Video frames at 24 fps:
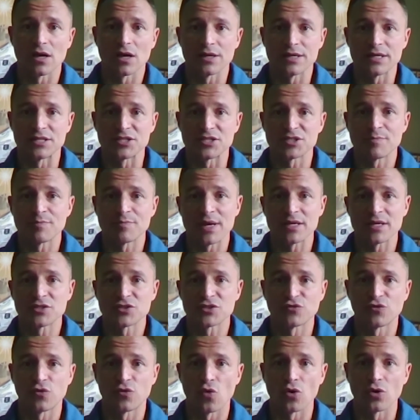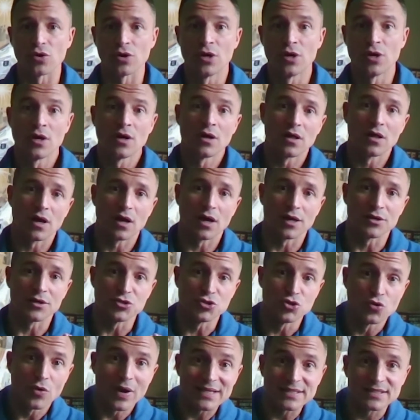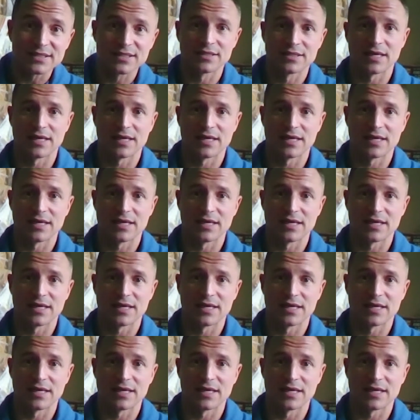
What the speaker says: in space for U.S.